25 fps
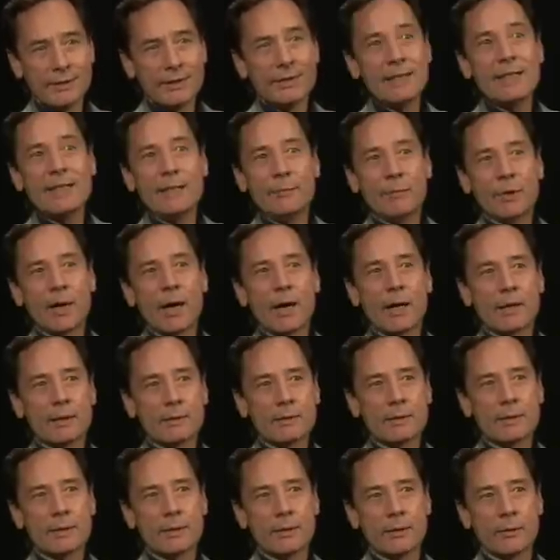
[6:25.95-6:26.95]
team kind of
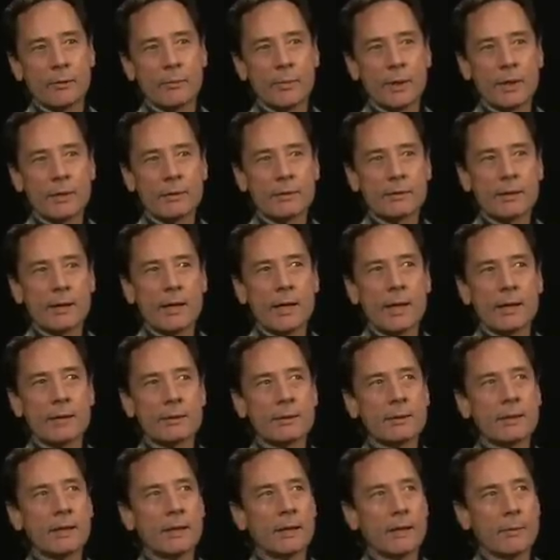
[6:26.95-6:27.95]
skill, but it's the kind
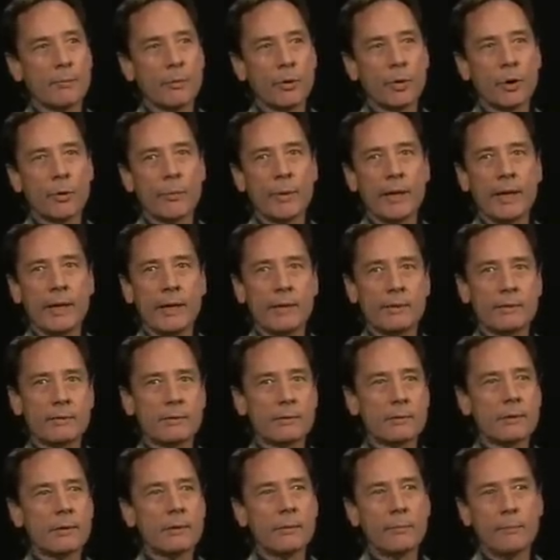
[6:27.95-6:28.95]
of skill that
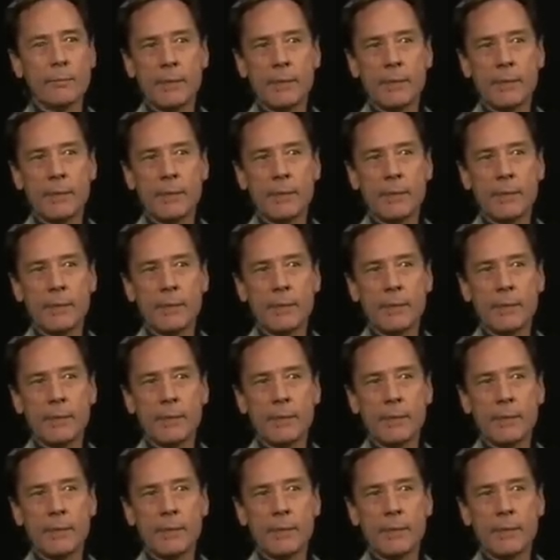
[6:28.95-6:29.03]
permeates